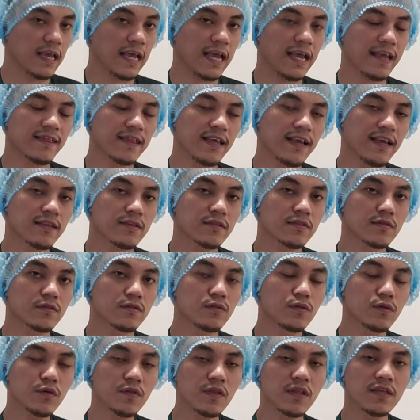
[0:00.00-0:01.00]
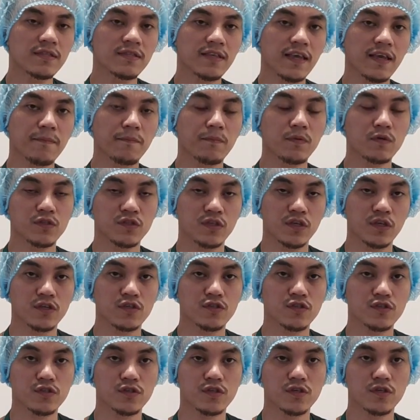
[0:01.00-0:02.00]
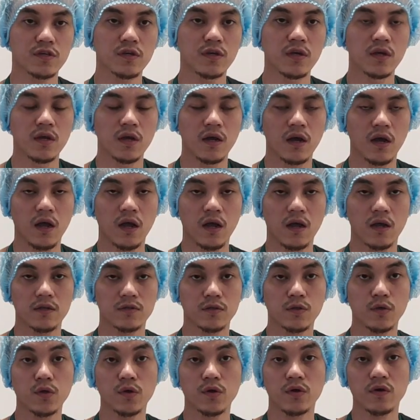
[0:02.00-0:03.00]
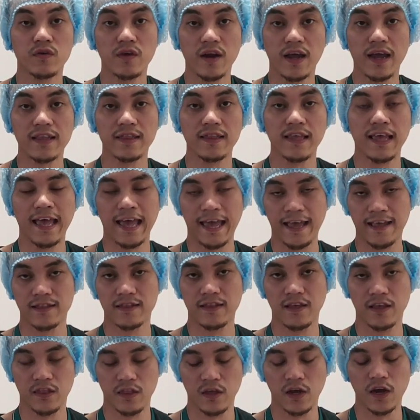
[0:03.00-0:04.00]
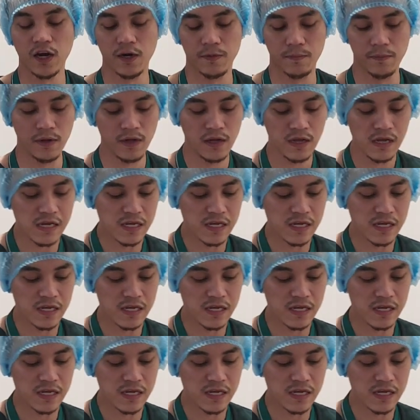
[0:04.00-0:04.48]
And then do the same procedure to your right hand and arm.